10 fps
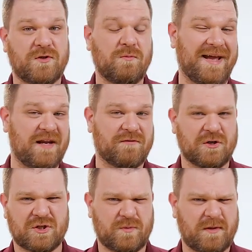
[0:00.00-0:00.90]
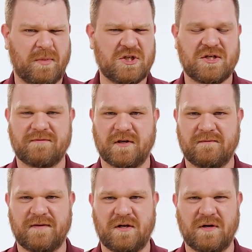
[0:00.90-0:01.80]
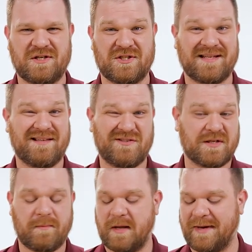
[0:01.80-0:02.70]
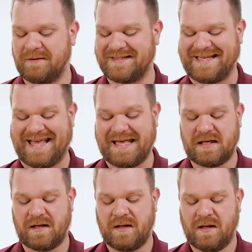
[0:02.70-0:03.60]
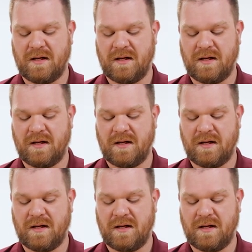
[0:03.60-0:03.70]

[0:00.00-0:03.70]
two main versions with a bunch of different configurations. I think there's gonna be about 10.